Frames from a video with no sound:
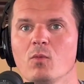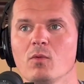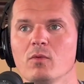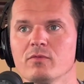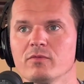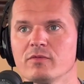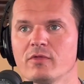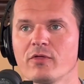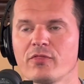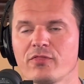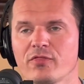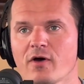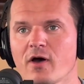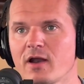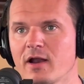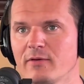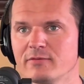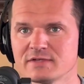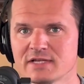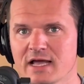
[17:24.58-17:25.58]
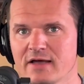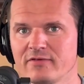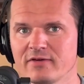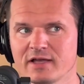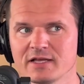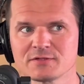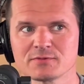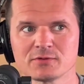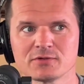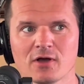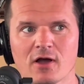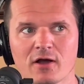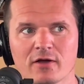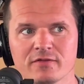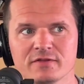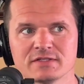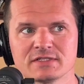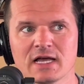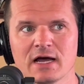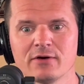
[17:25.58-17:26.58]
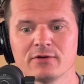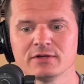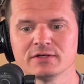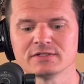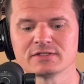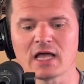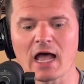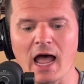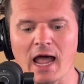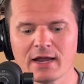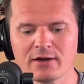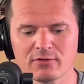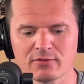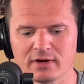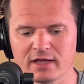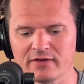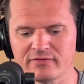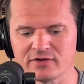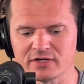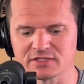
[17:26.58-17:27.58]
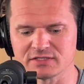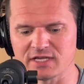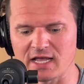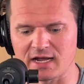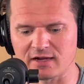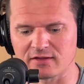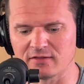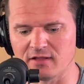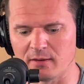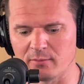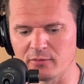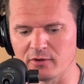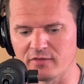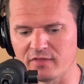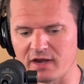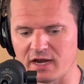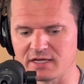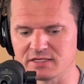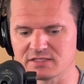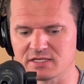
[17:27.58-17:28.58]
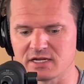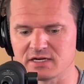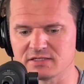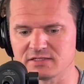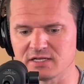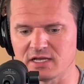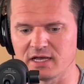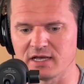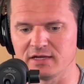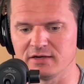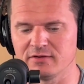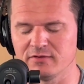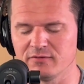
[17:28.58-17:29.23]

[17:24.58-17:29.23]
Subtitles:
the thought I was having as we're talking this out is I don't have an exact number that I set aside